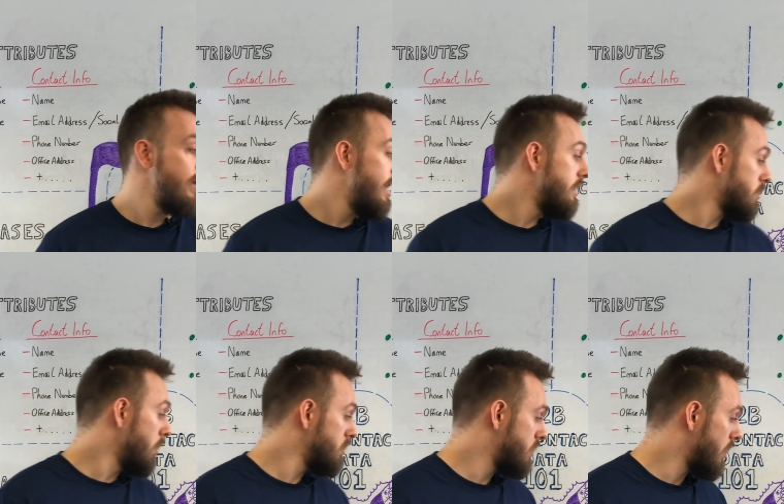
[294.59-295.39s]
It's
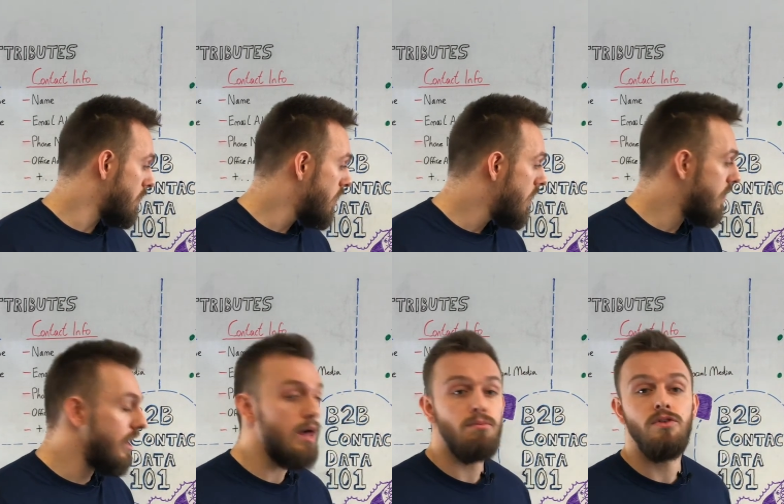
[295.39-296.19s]
also the
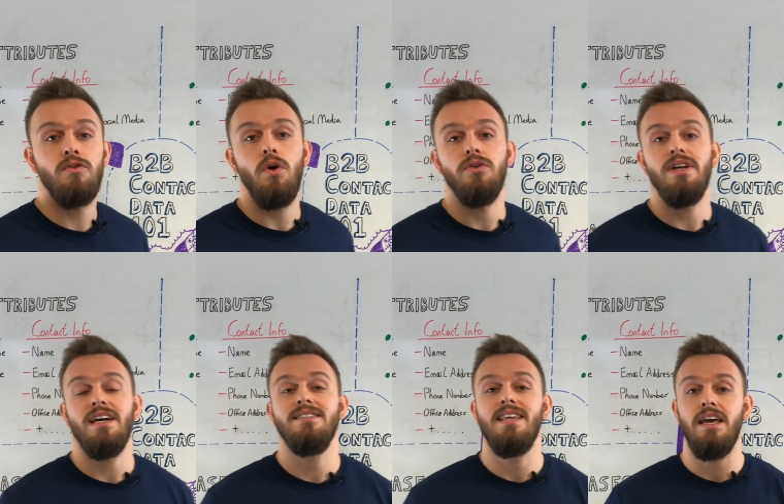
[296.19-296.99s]
number of
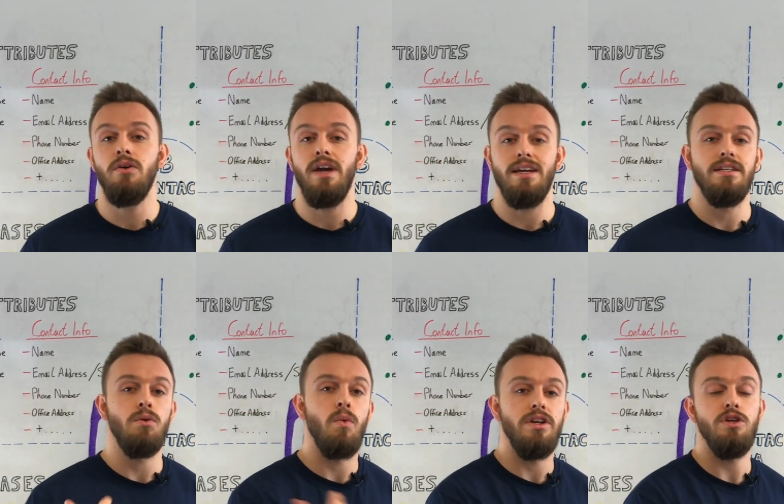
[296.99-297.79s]
contacts that you're
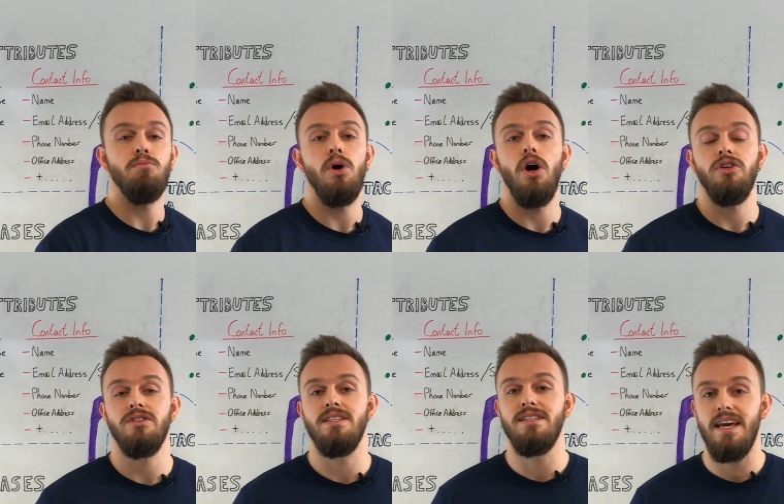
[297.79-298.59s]
getting when you purchase
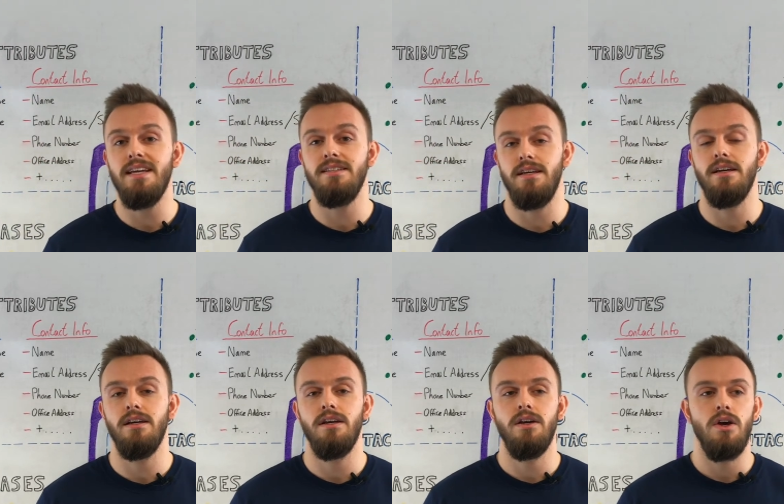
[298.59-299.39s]
the data.
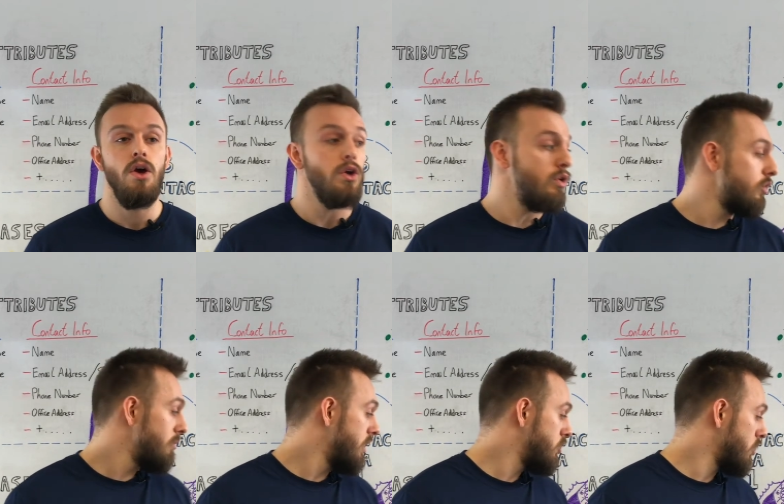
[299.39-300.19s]
You want to
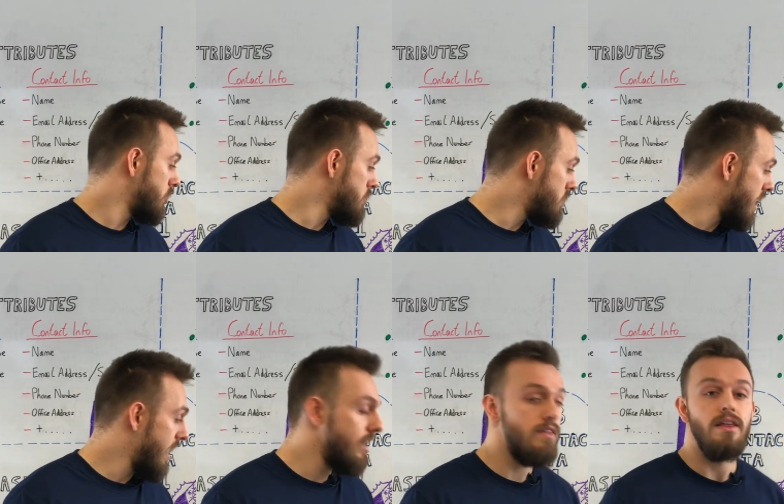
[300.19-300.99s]
make sure that you
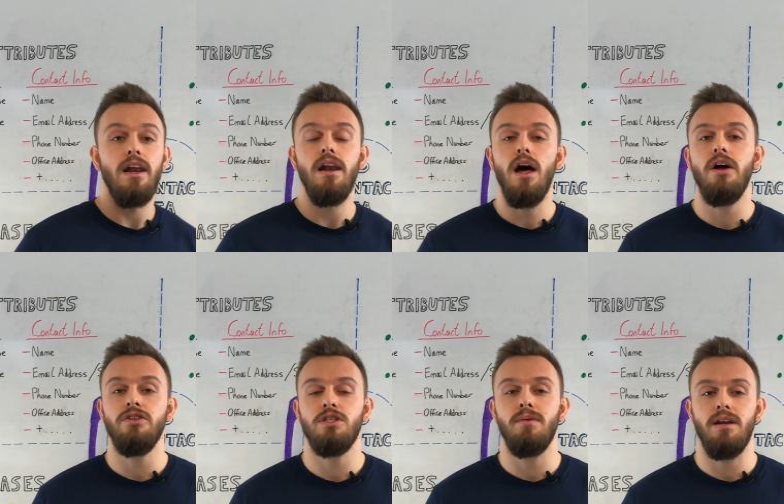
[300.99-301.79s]
get the
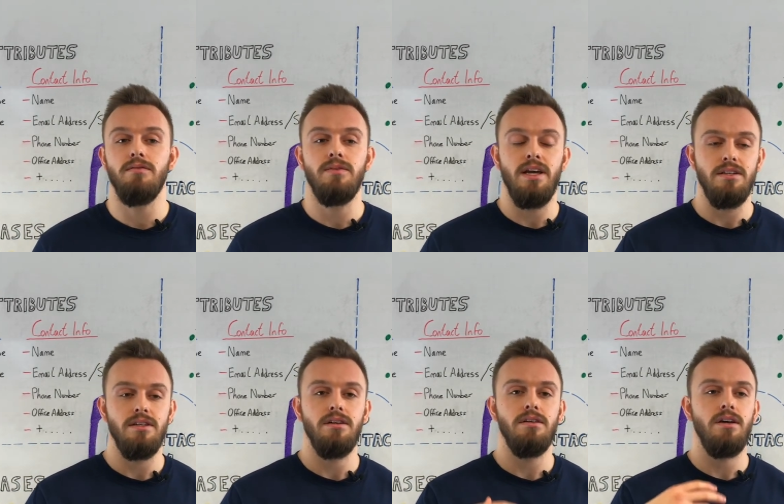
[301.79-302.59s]
largest amount of
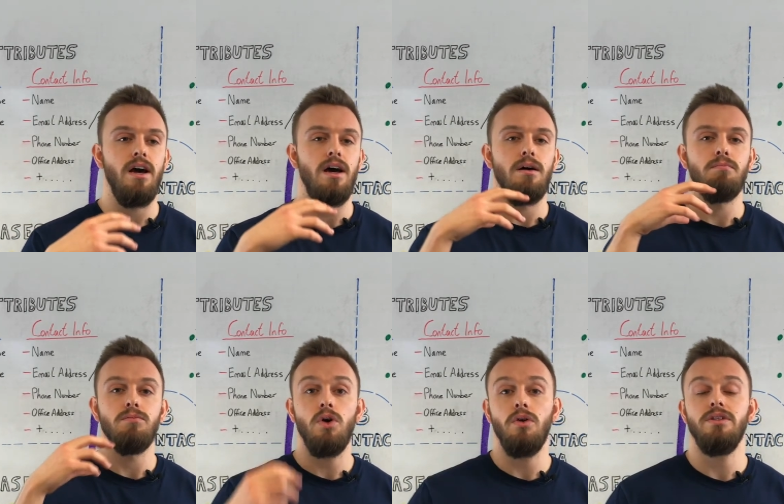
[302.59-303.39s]
data
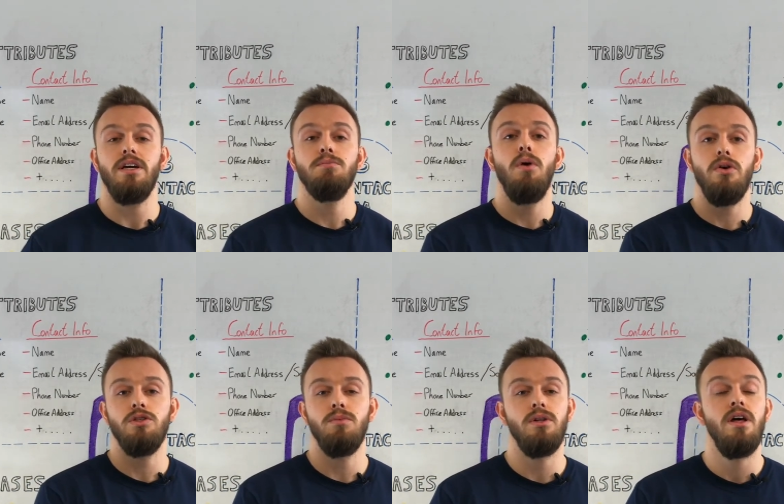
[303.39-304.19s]
contacts
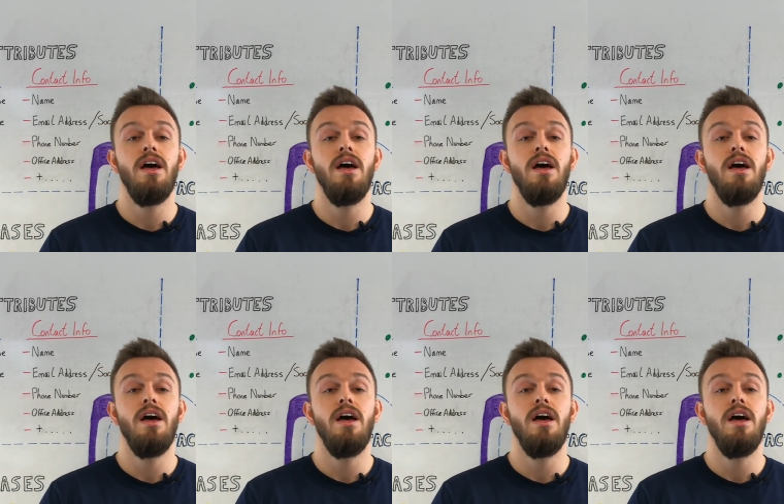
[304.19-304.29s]
possible,